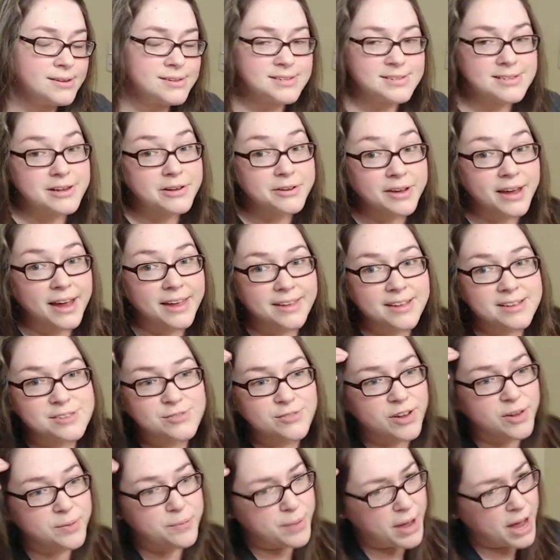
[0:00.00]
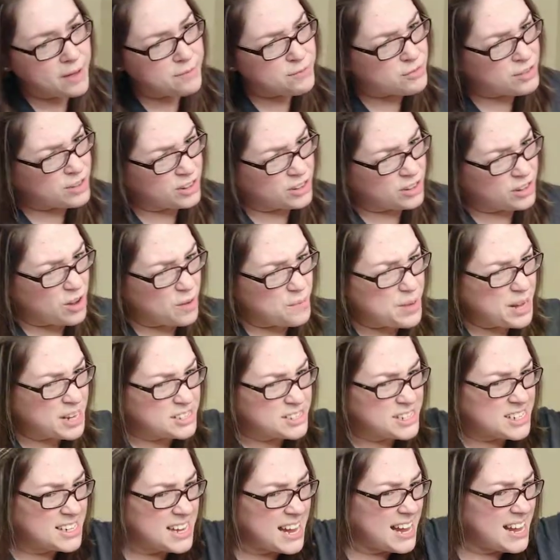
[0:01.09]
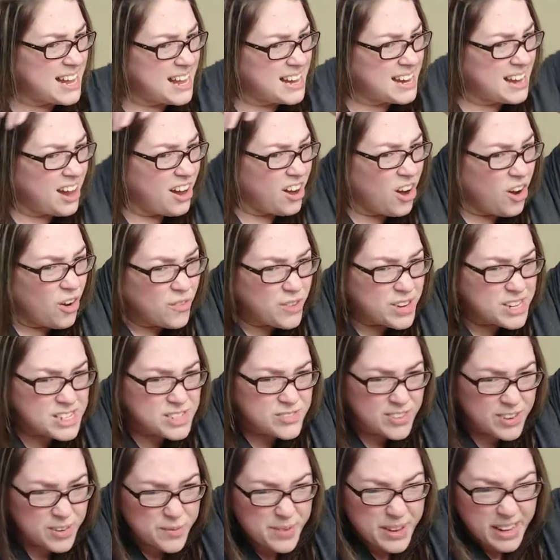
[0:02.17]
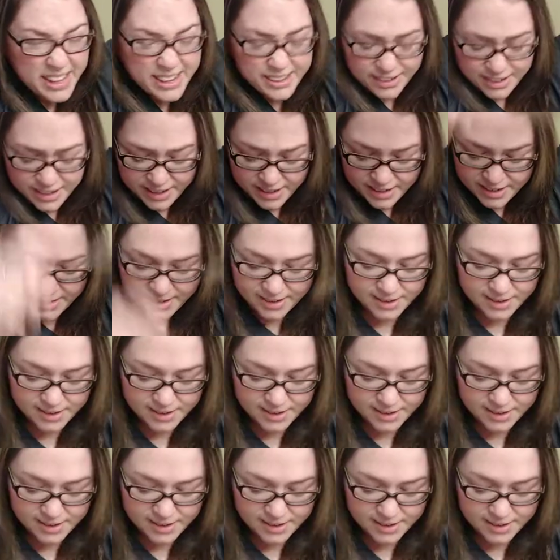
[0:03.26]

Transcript: So yeah, that's fun. But I'm feeling a lot better today, and I always feel better.